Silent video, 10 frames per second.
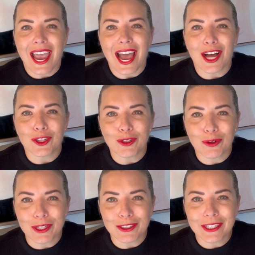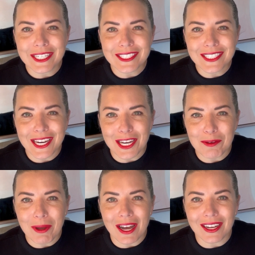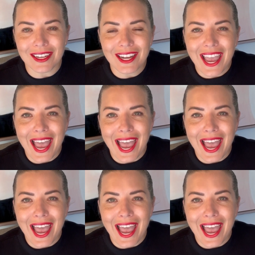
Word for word: how loyal his team are